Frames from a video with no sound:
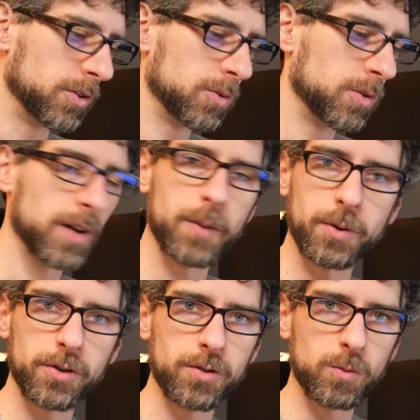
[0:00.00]

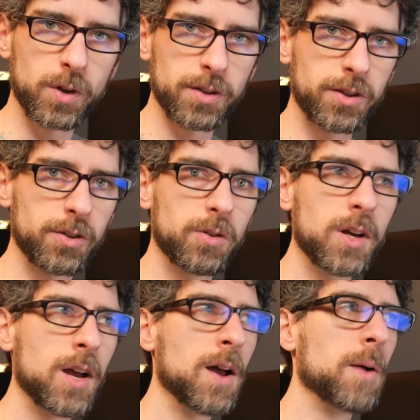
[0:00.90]
developers what to do,
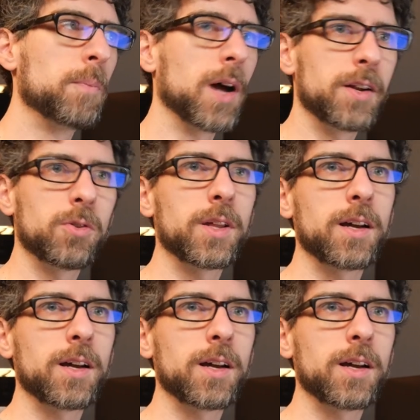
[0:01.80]
but I do think